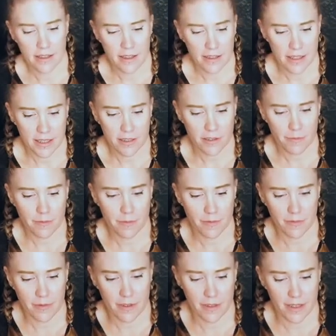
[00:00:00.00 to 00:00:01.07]
The
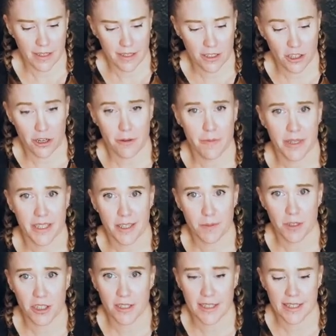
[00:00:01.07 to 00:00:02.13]
Sharpie
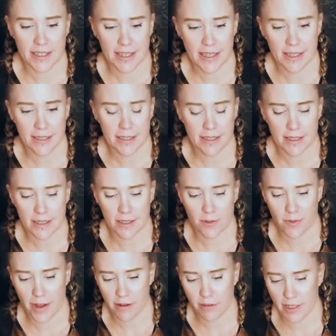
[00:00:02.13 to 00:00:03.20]
especially is nice because it's
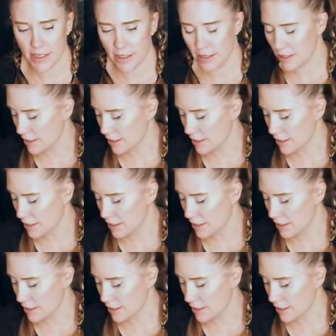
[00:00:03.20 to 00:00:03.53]
rounded.